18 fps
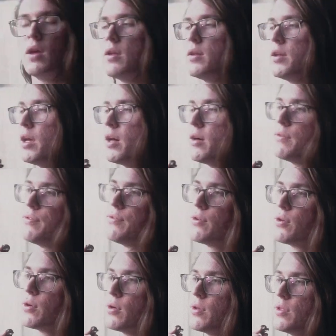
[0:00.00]
Now
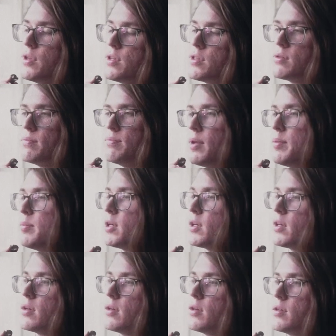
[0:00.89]
for this
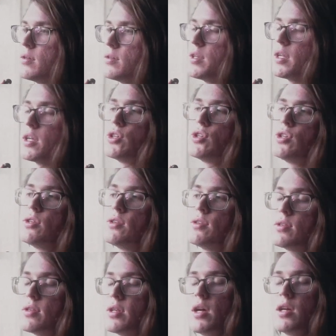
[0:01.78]
mimic section /
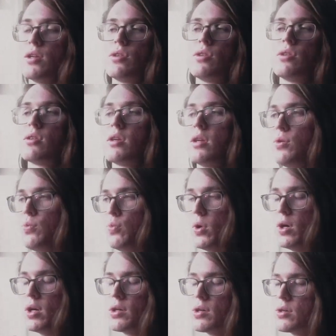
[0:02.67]

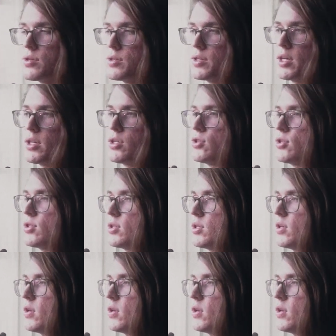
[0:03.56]
skinwalker section,